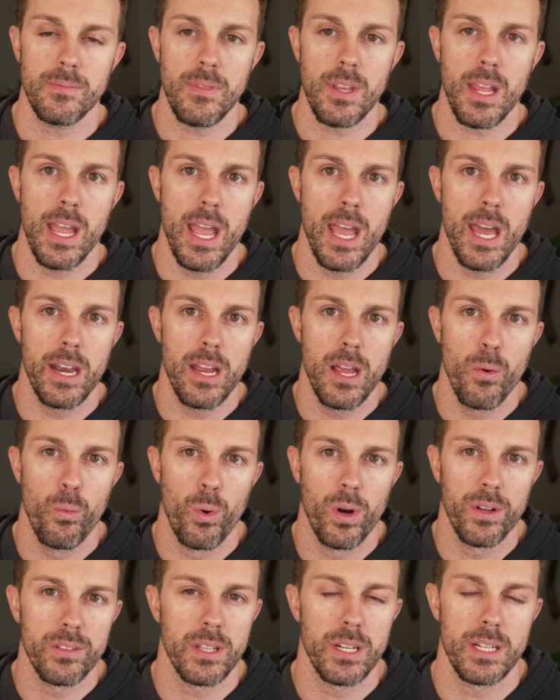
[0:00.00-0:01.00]
And it
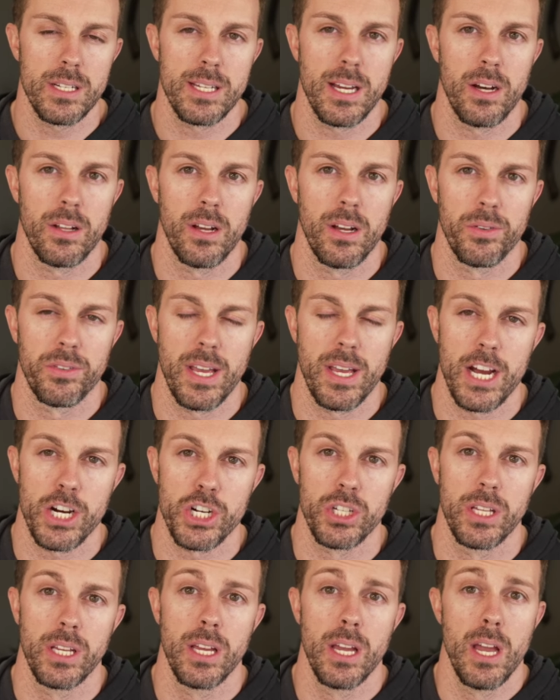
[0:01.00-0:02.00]
wasn't until I was
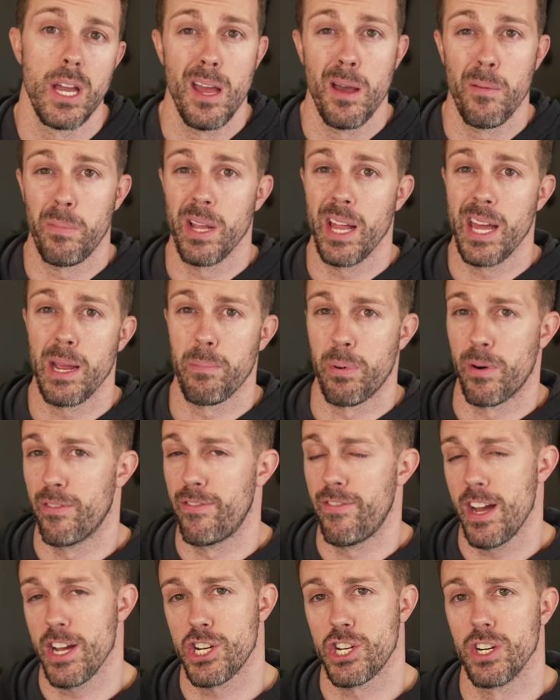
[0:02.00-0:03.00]
actually playing
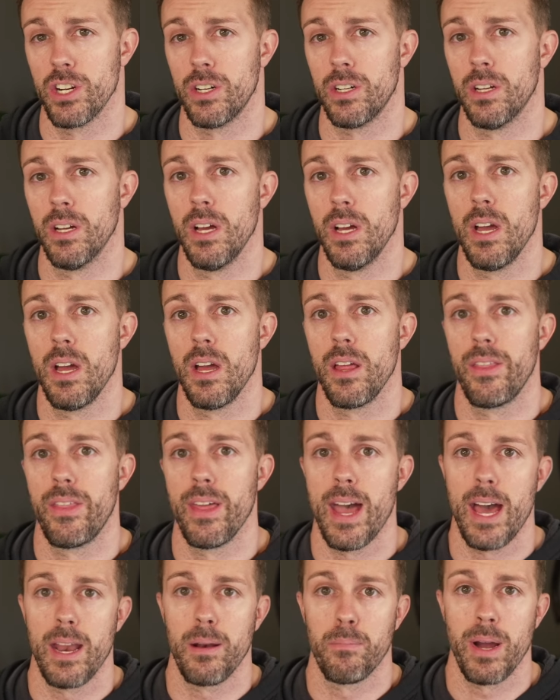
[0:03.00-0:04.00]
professional
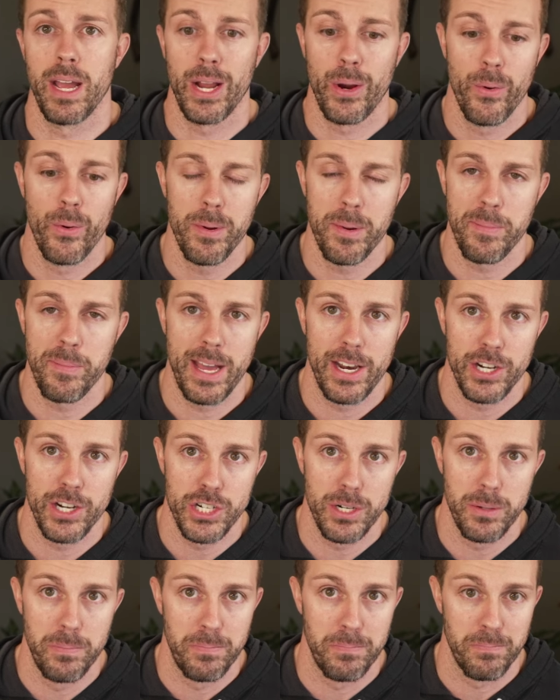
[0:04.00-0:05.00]
that my equipment
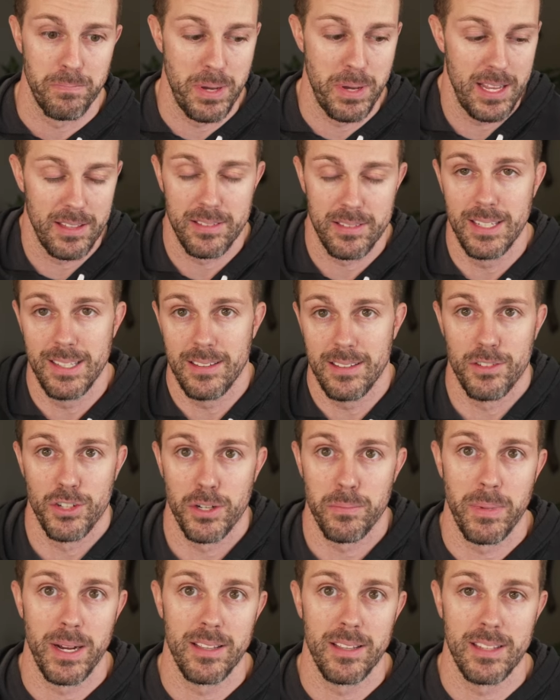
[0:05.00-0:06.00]
manager basically
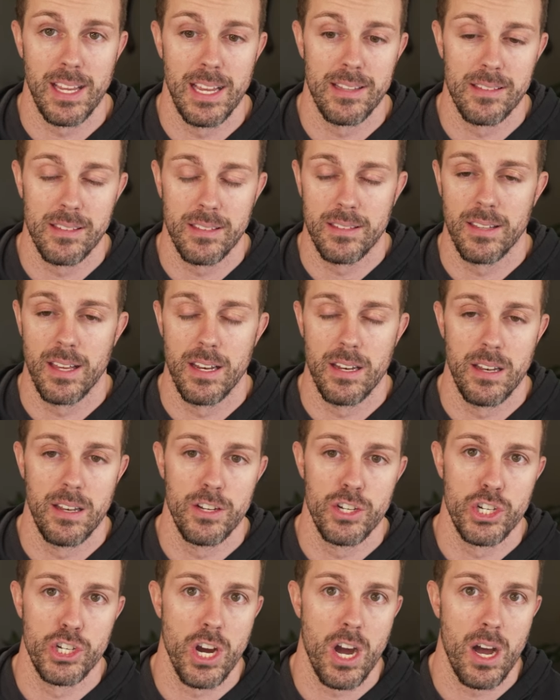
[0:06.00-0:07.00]
took my skates and said,
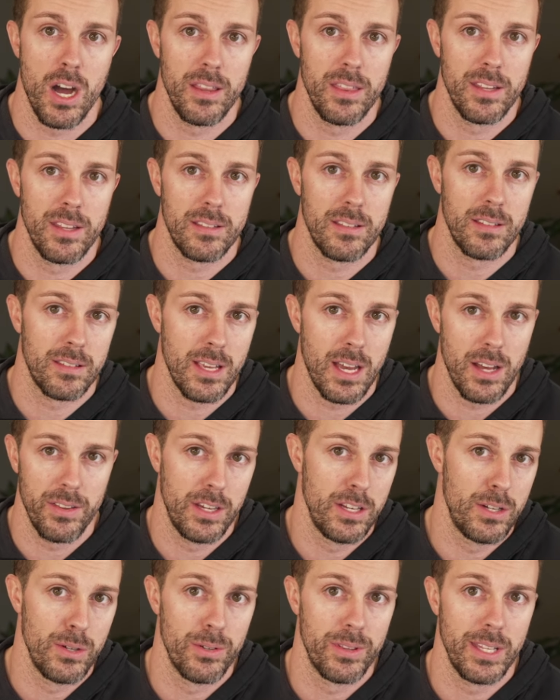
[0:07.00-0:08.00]
John, this is how they
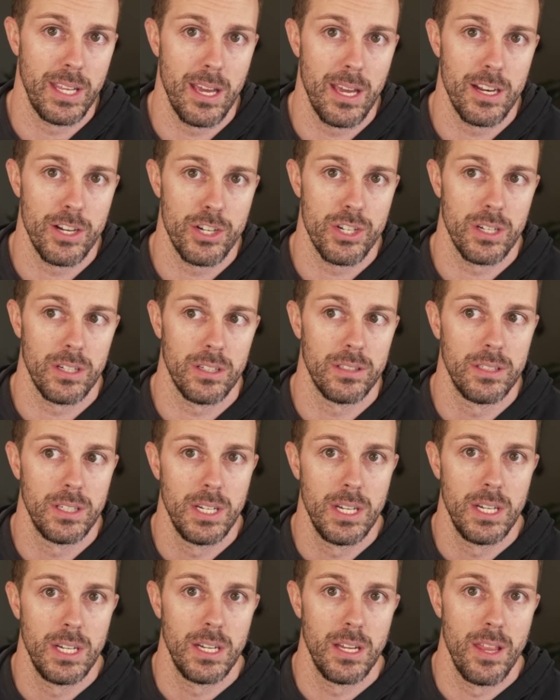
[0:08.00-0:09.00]
do it in the NHL.
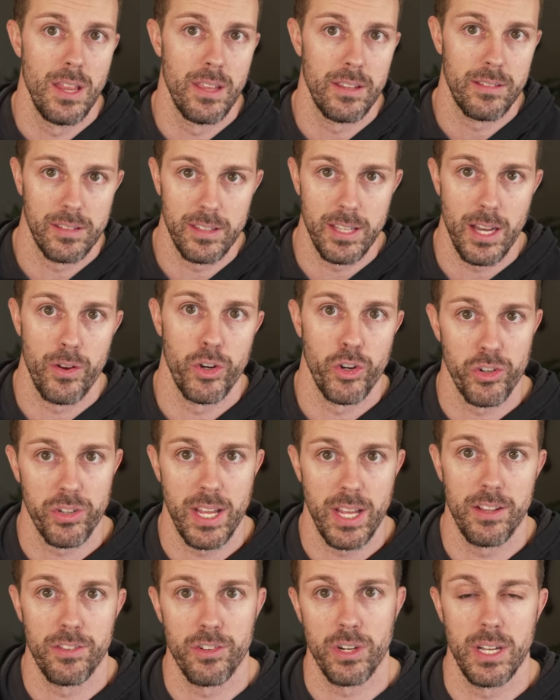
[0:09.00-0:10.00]
This is how your
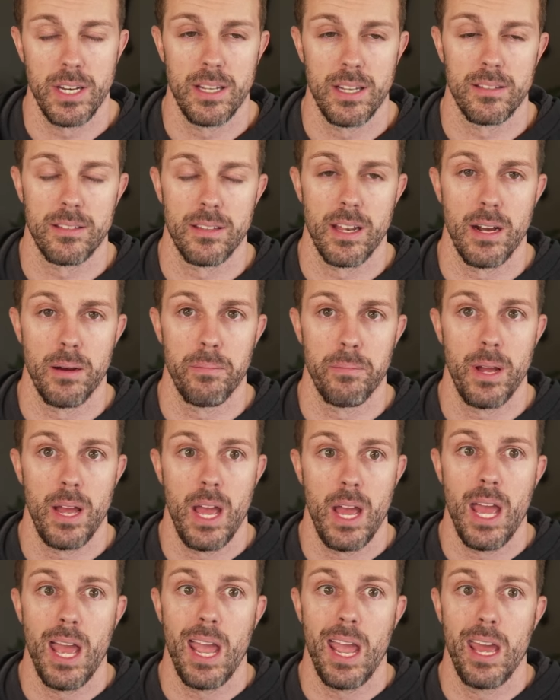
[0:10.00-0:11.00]
skates are getting set up.
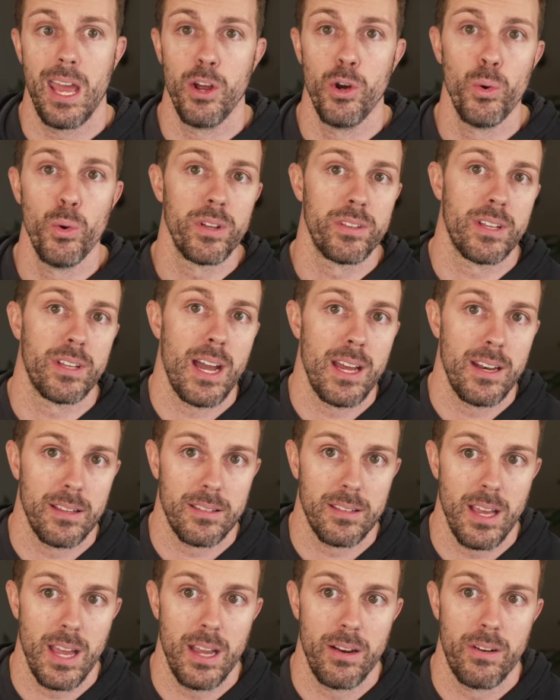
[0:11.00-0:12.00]
And who was I to
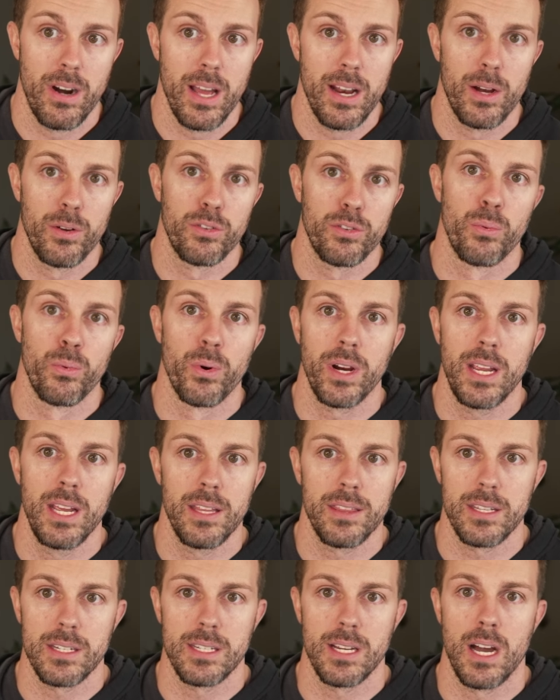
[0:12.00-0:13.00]
say, right? I was a rookie
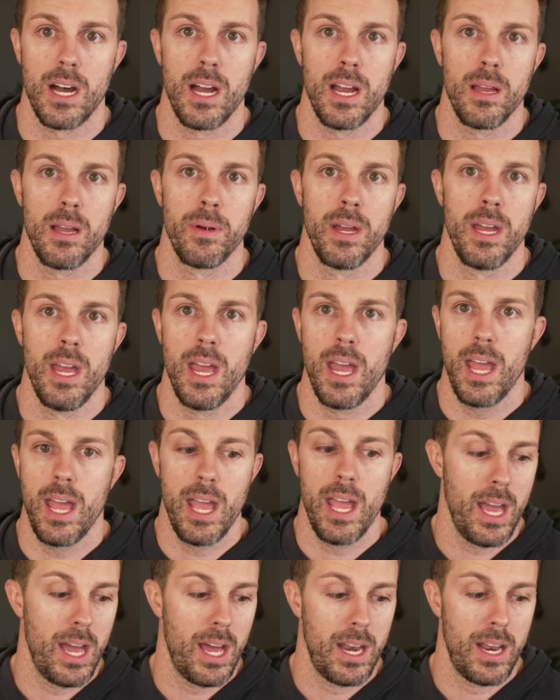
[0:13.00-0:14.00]
at the time,
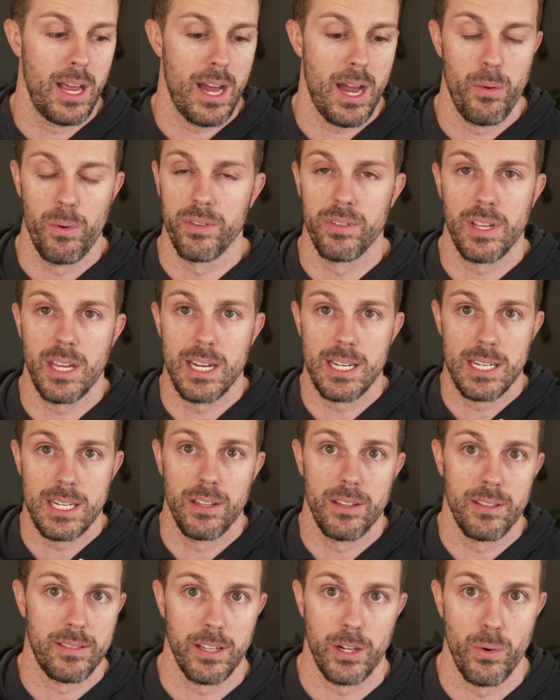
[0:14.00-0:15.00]
and I wasn't going to tell
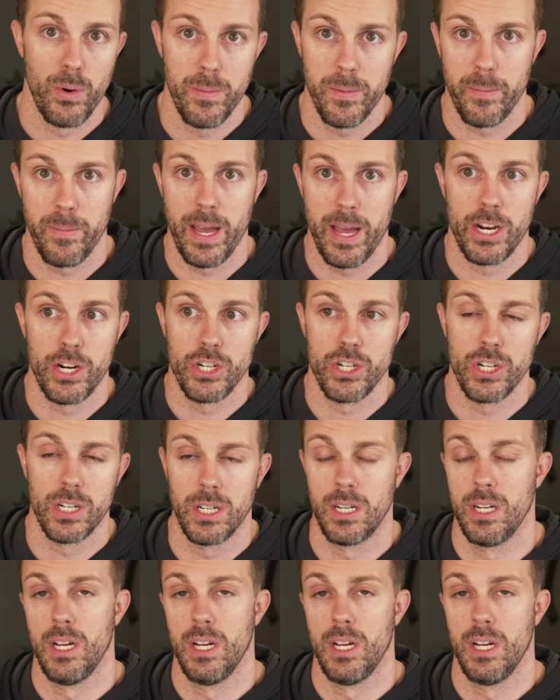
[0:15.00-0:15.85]
this equipment manager